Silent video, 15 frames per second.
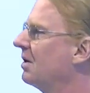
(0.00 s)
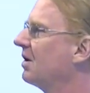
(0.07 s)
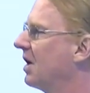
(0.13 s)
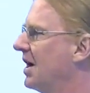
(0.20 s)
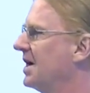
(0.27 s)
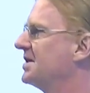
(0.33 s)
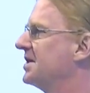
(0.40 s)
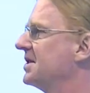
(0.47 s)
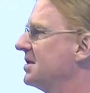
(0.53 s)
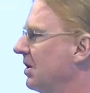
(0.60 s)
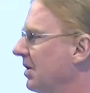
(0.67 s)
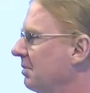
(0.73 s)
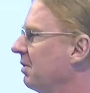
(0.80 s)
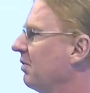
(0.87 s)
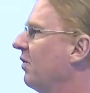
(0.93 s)
cost us
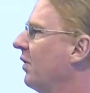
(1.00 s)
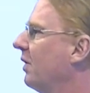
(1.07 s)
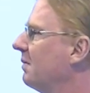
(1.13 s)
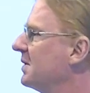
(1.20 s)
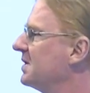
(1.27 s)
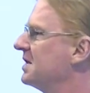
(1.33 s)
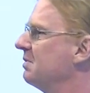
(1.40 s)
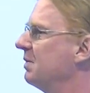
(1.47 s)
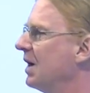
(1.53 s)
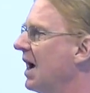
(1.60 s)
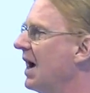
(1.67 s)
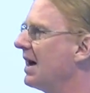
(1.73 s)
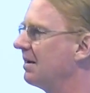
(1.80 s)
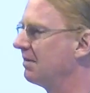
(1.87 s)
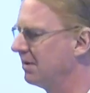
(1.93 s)
all the performance that we
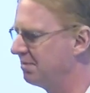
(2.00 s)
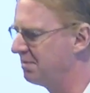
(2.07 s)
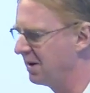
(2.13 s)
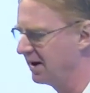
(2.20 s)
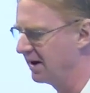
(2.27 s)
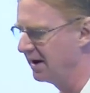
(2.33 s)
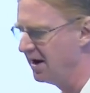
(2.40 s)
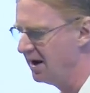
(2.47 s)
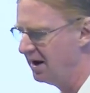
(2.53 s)
got by